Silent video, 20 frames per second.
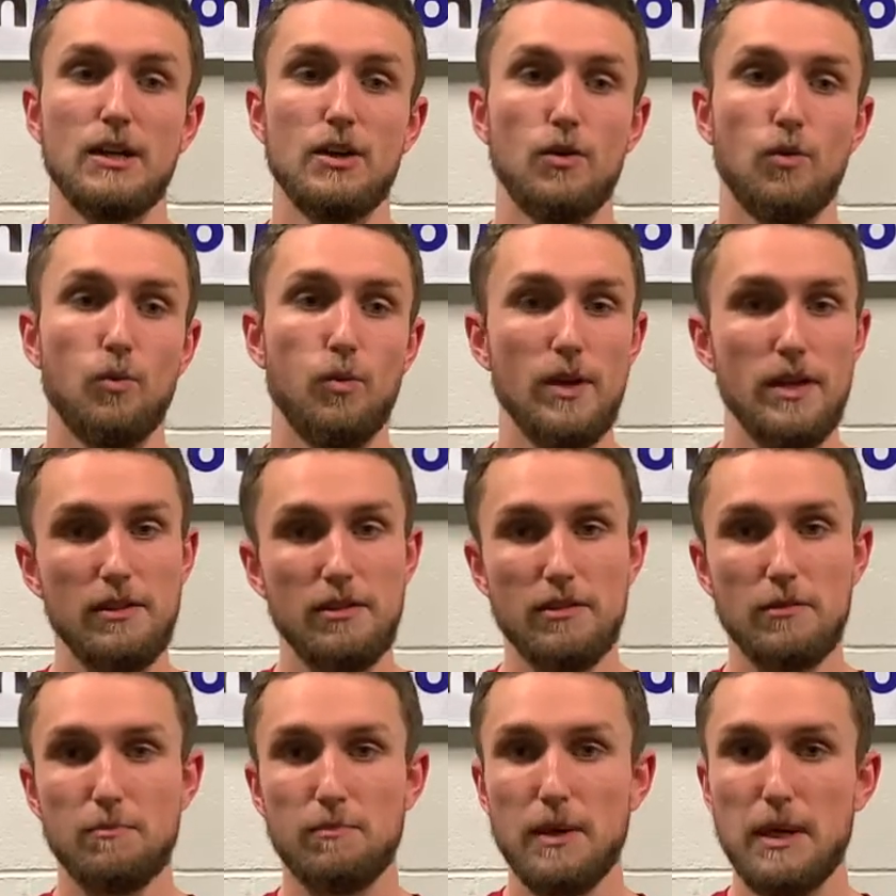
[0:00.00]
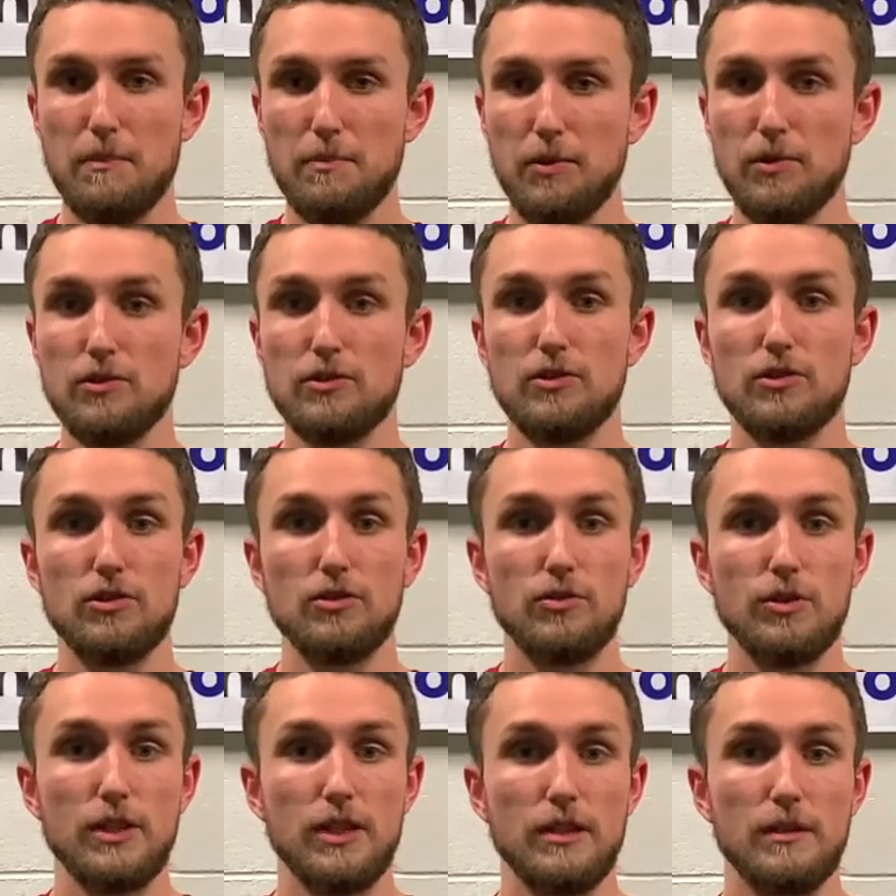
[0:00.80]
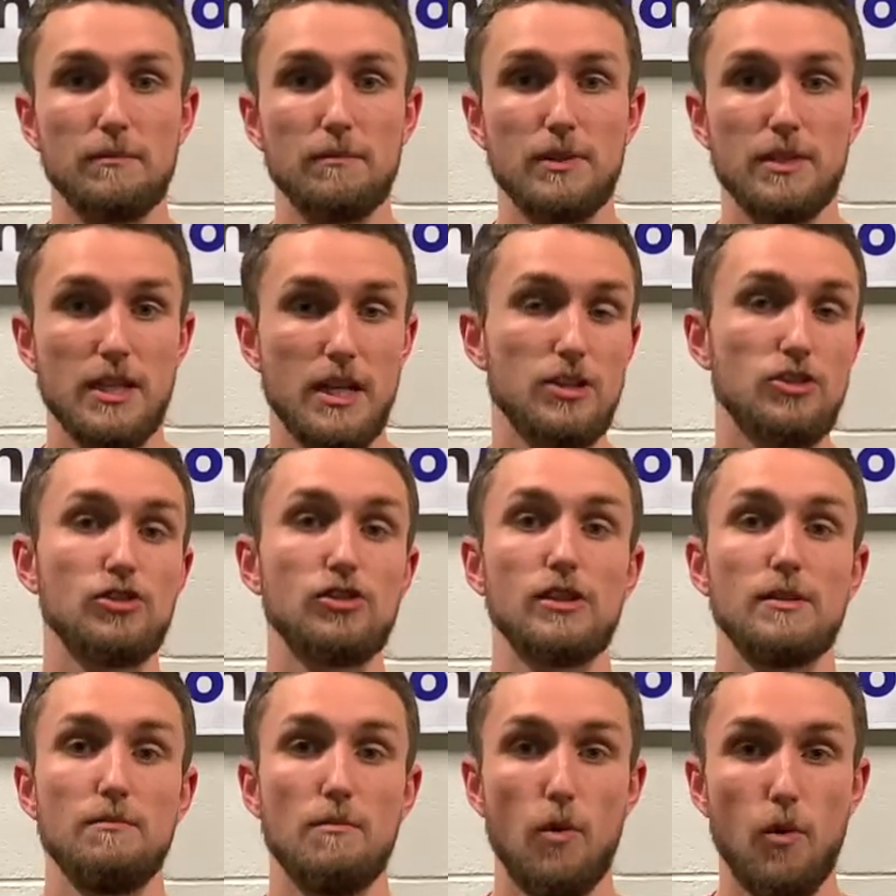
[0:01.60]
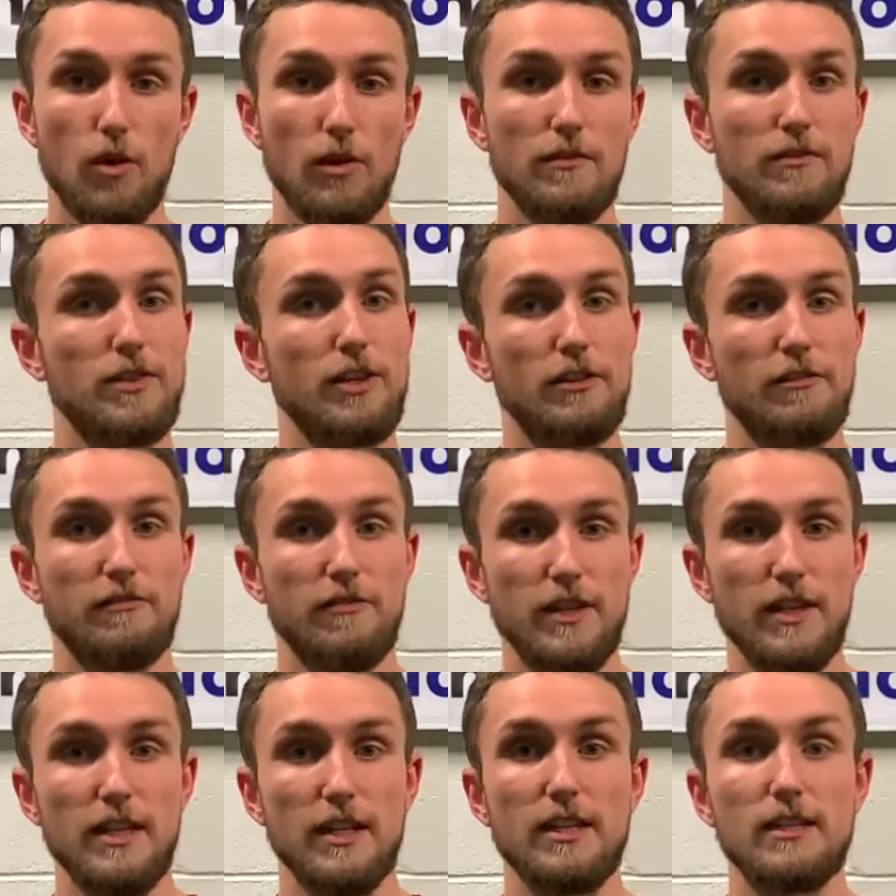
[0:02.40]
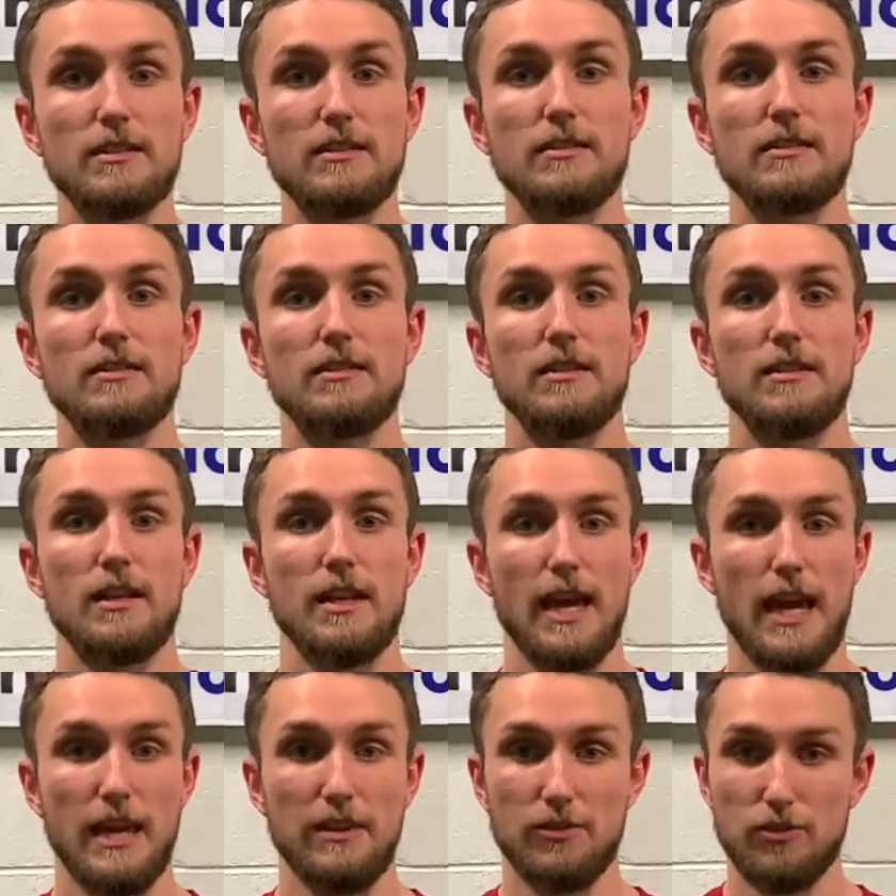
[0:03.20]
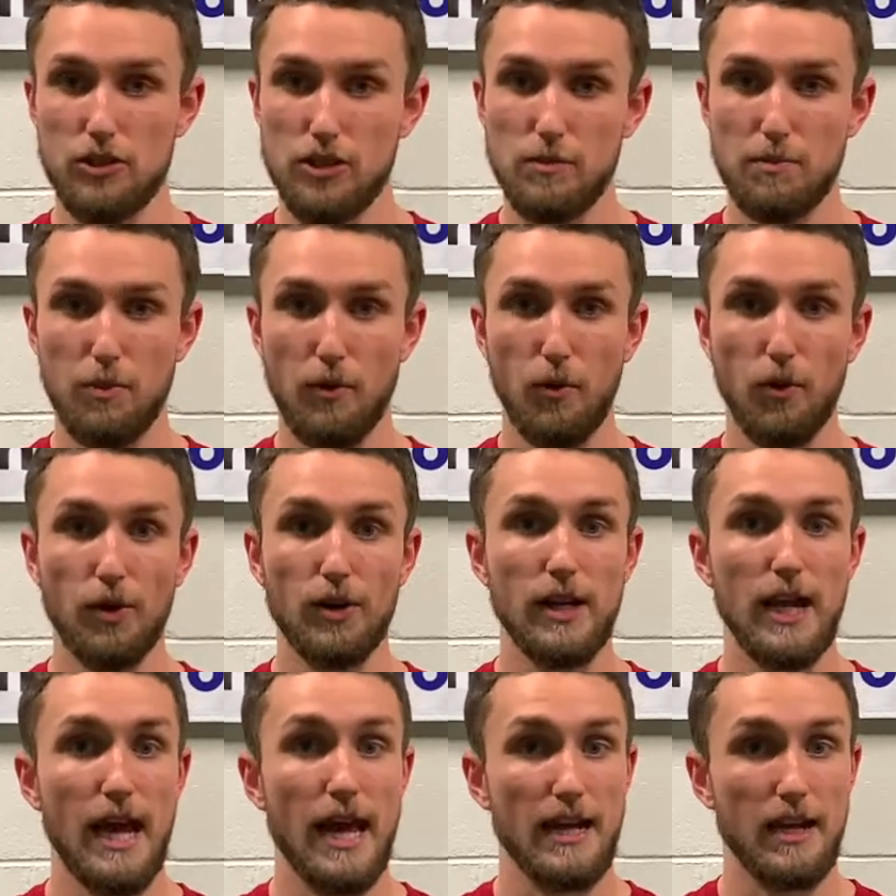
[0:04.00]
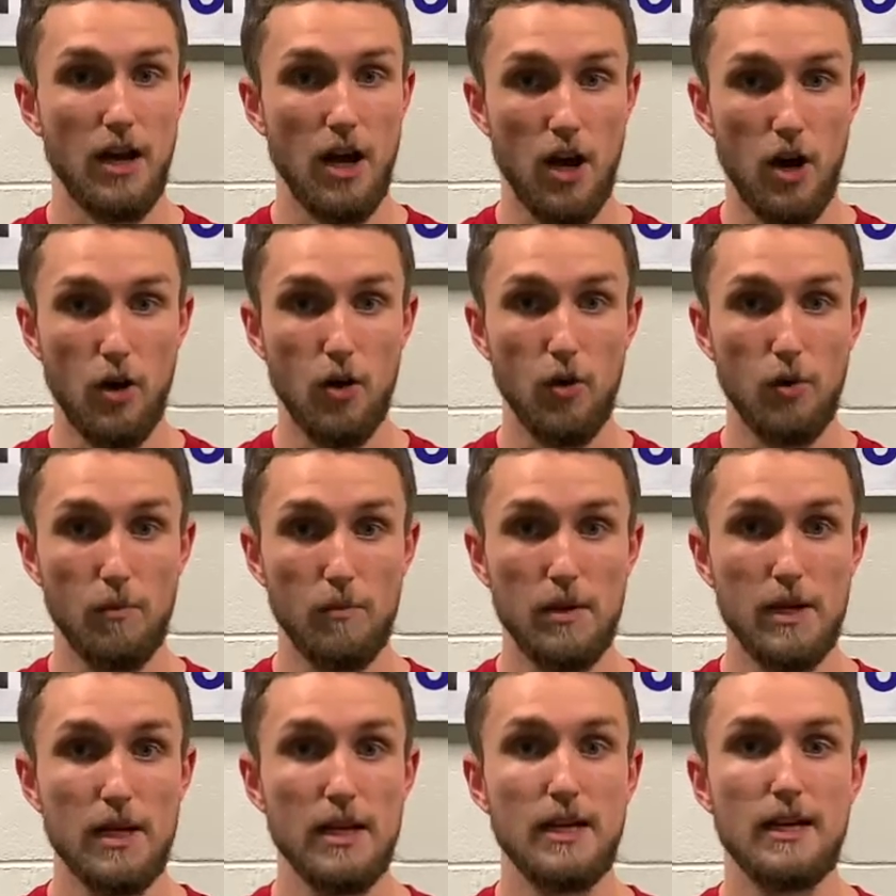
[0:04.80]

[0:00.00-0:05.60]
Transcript: With people doing potentially more of their fitness and their sport at home